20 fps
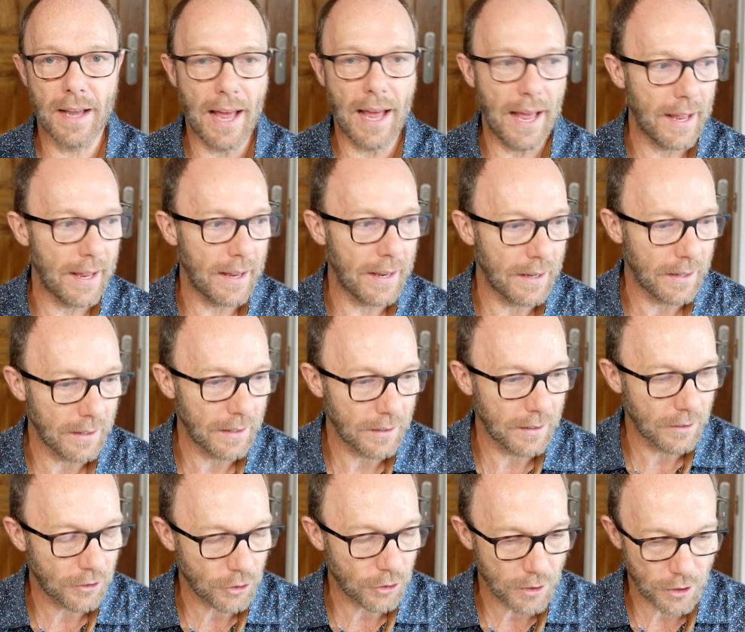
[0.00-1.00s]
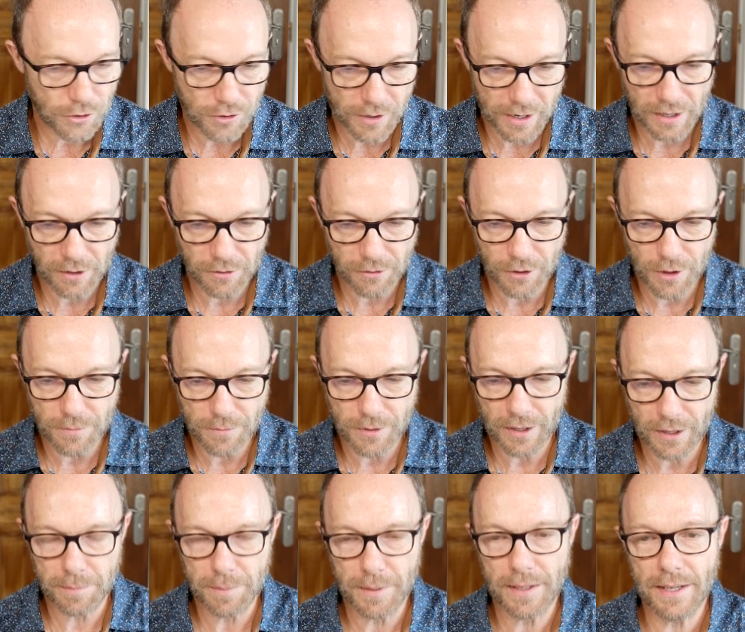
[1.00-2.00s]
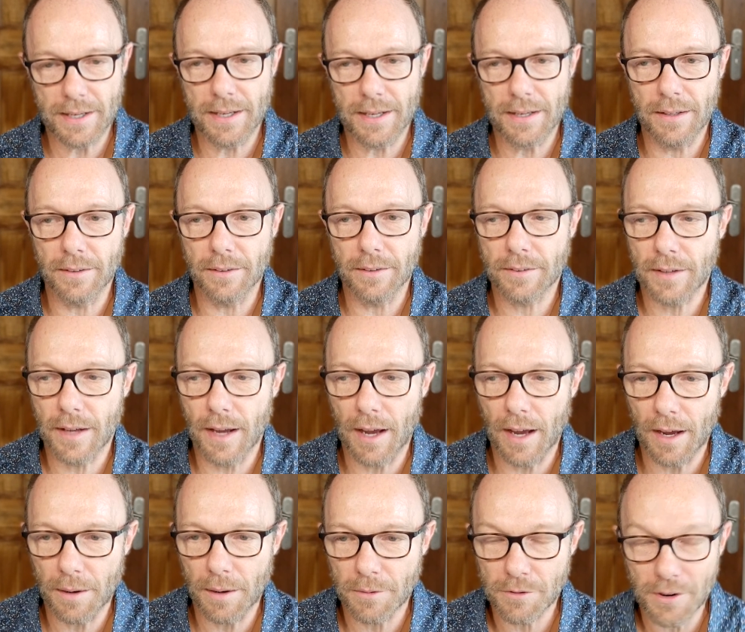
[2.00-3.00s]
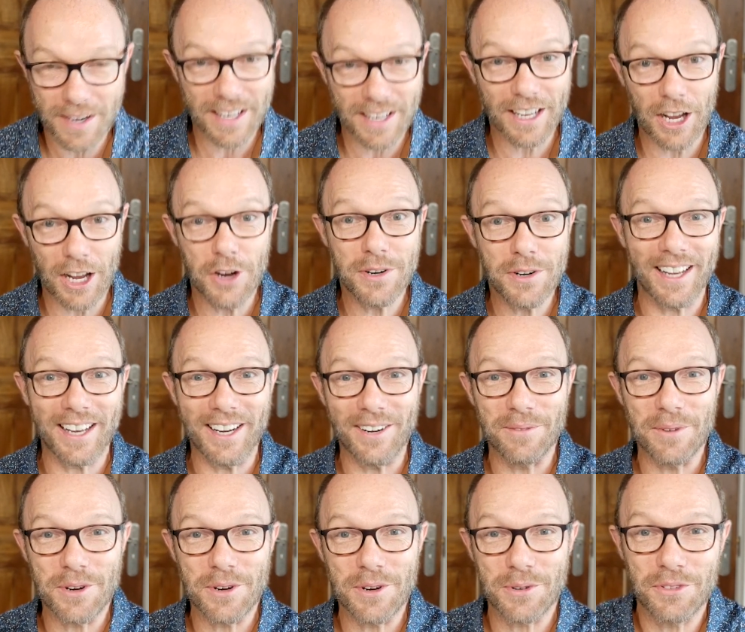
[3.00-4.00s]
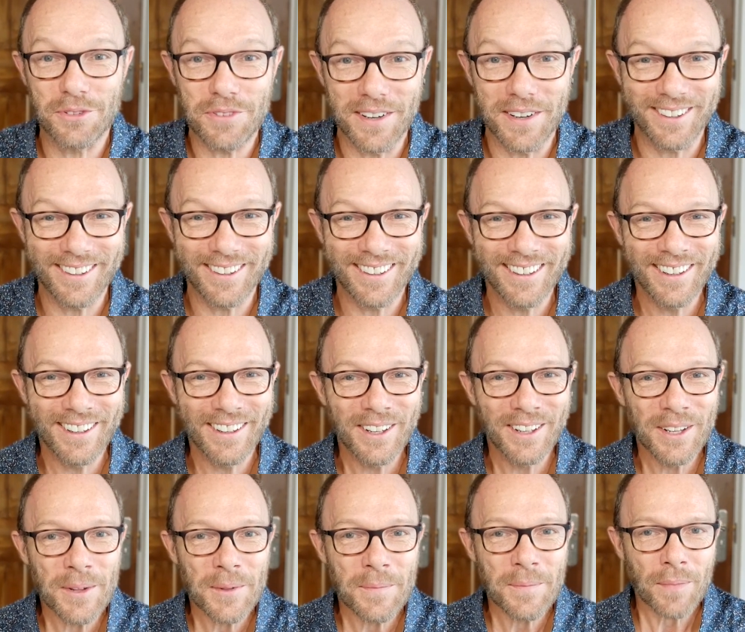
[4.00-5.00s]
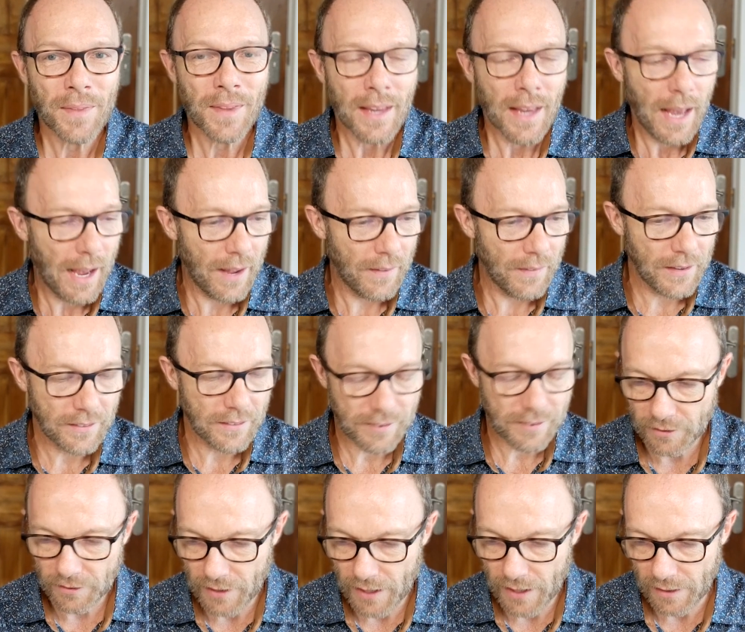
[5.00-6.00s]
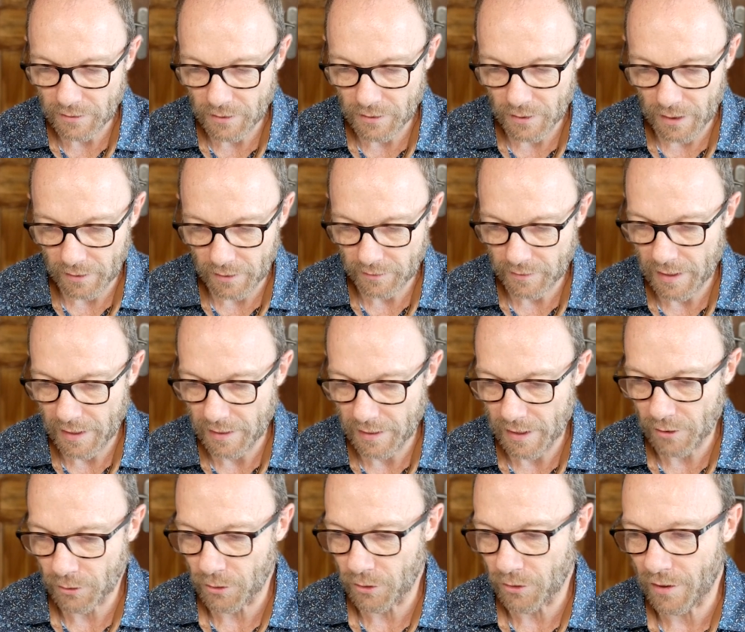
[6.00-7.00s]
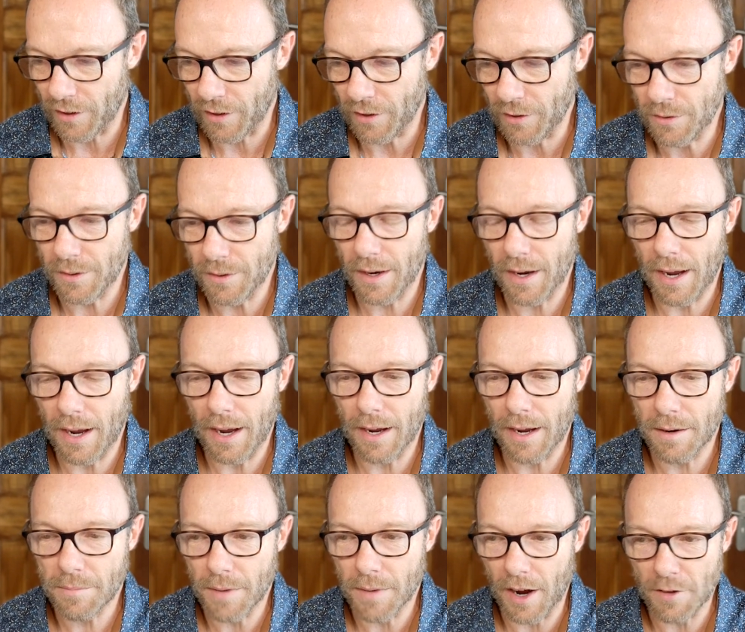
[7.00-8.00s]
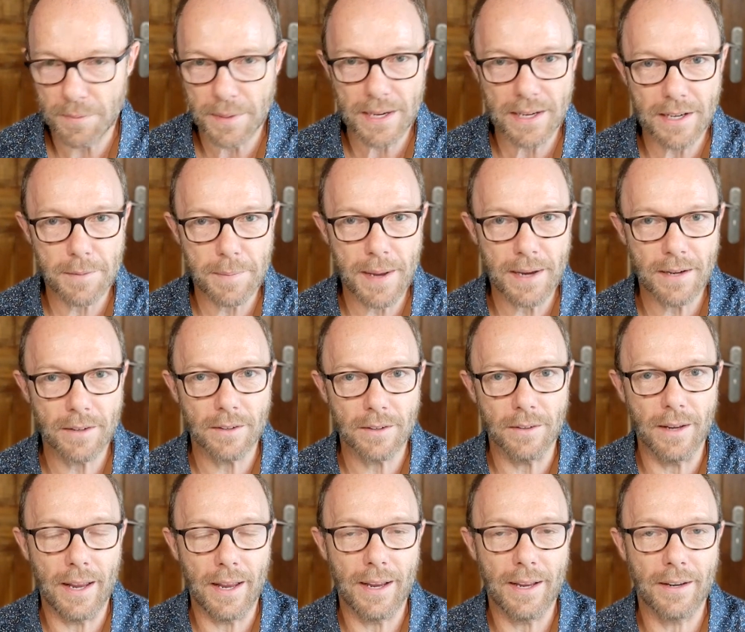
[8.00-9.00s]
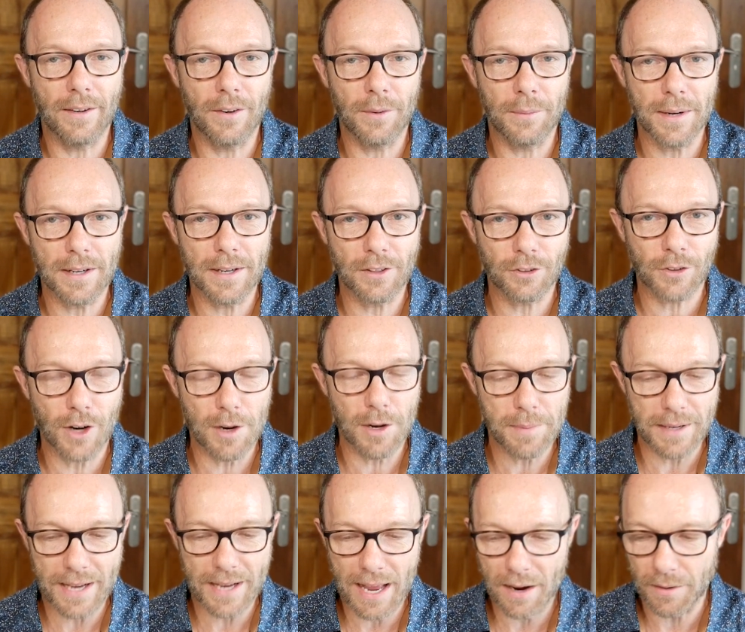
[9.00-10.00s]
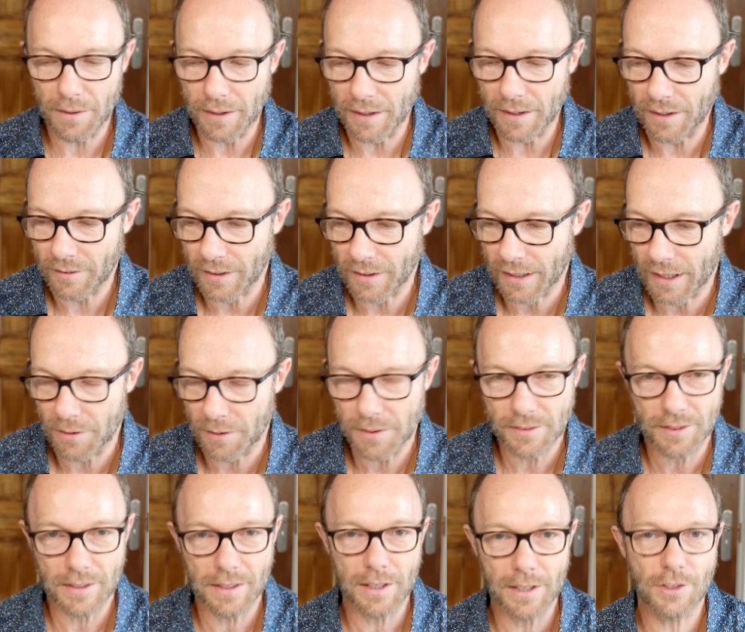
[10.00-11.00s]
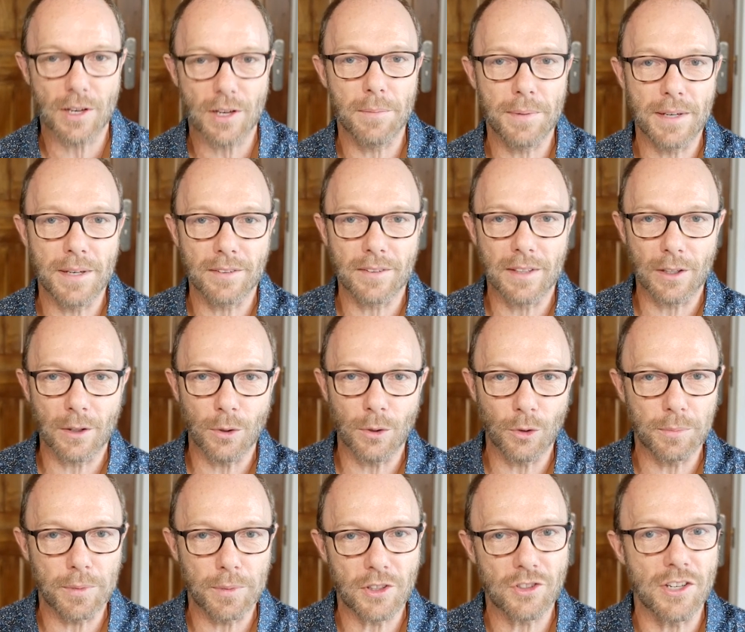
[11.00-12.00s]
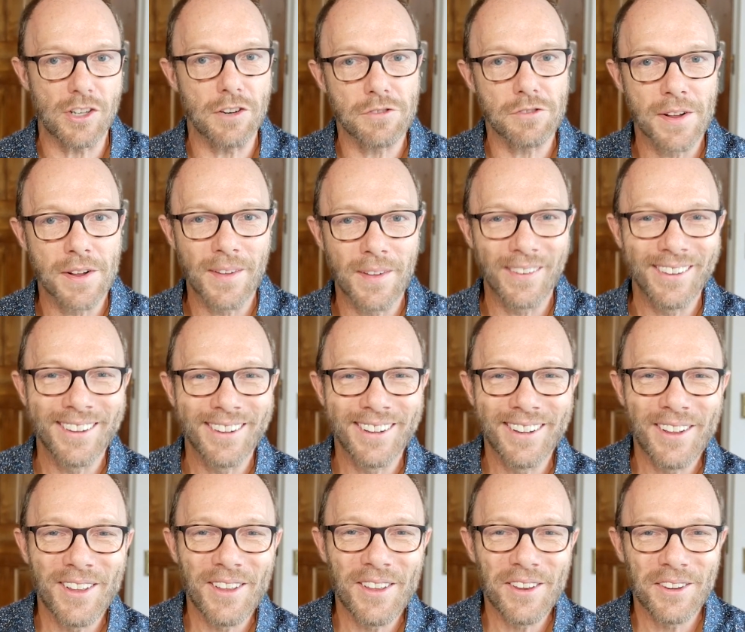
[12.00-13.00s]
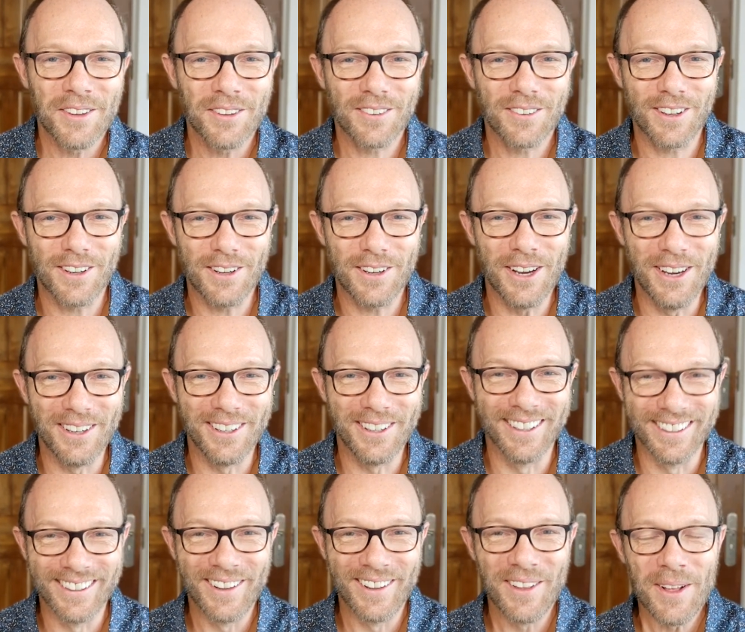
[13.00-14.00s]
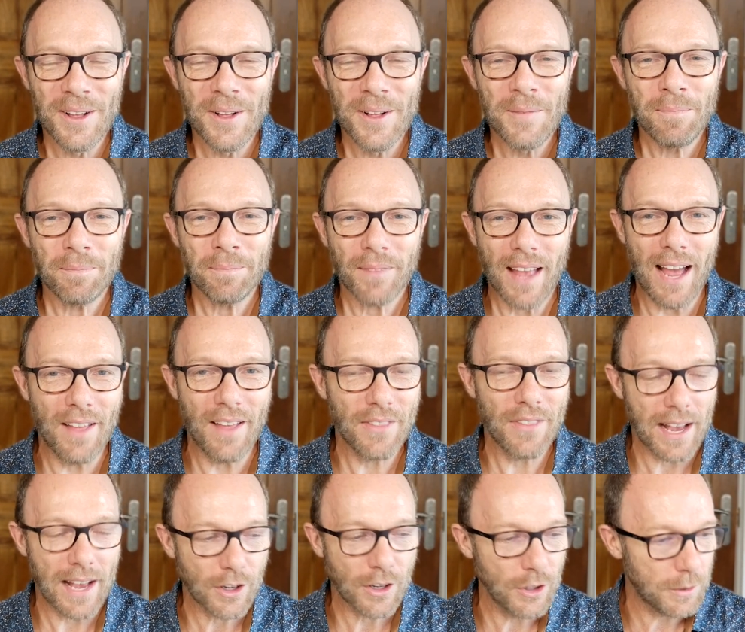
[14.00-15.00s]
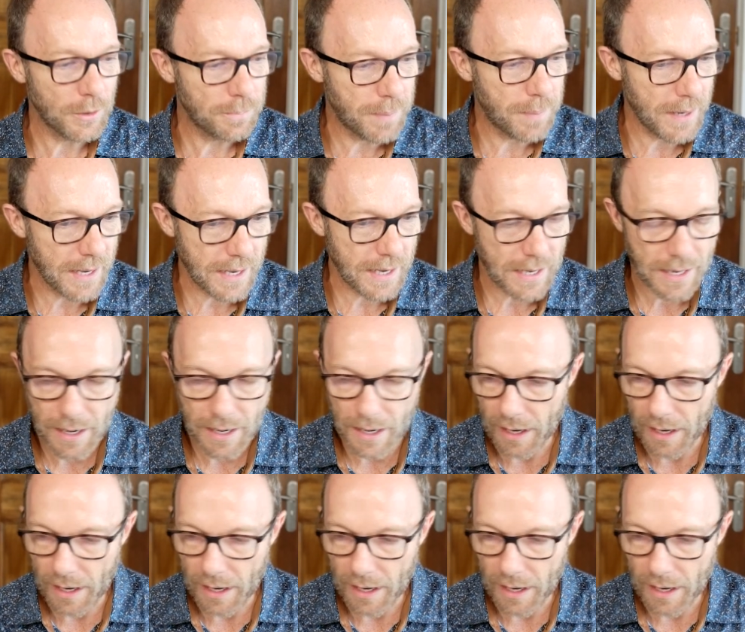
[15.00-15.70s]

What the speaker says: and joined a trading firm for a couple of years, writing code again, which was fun. And then since then, so the last 10 years or so, I've been independent. And the way I describe it now is I go into large companies and I cause mischief. So, and that could be,